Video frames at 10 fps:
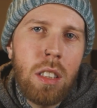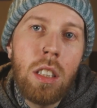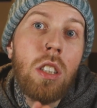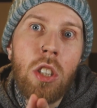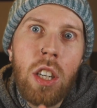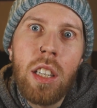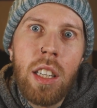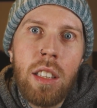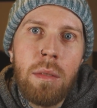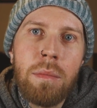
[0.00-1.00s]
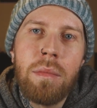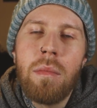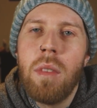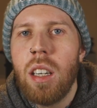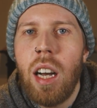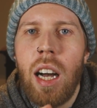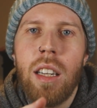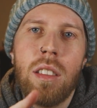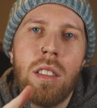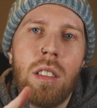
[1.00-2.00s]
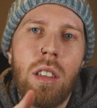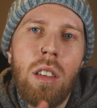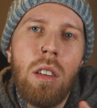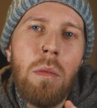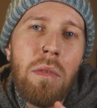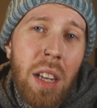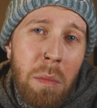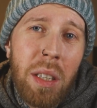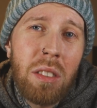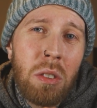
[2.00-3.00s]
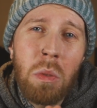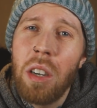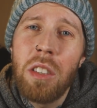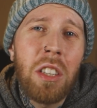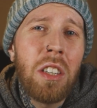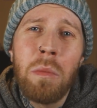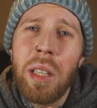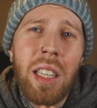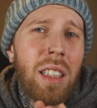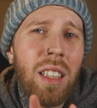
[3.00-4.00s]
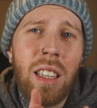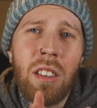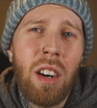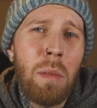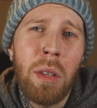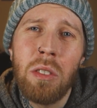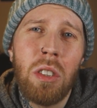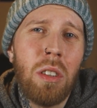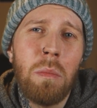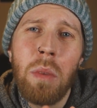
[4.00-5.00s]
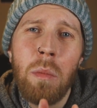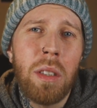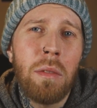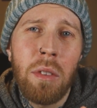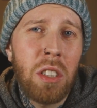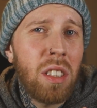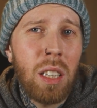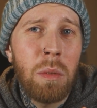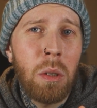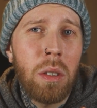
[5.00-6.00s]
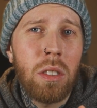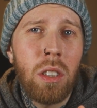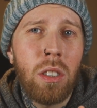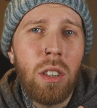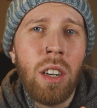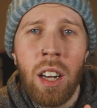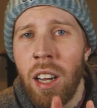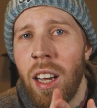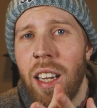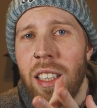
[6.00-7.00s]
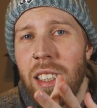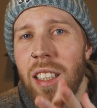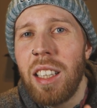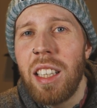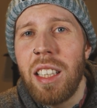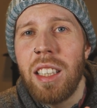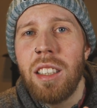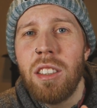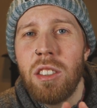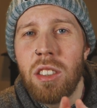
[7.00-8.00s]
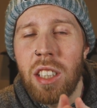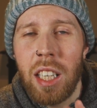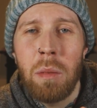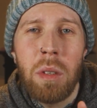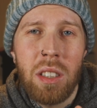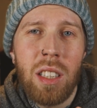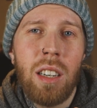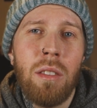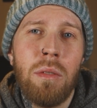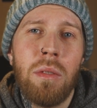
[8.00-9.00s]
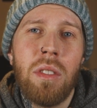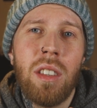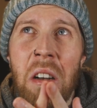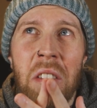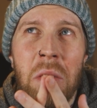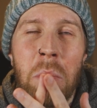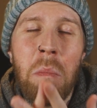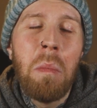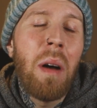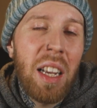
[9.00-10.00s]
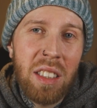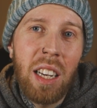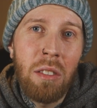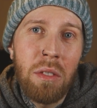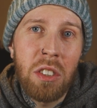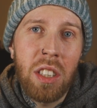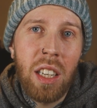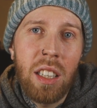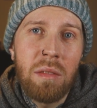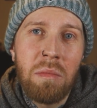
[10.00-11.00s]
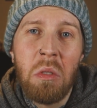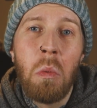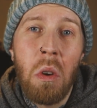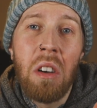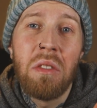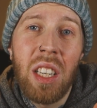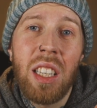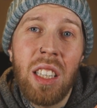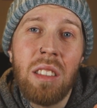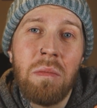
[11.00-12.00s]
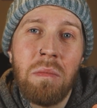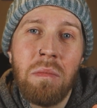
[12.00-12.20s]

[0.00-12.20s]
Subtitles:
You're going to need them. And vitamins as well. You're going to be eating like crap on tour. Probably the first time you go on tour. You need to keep yourself as in best health as you can. They're worth taking.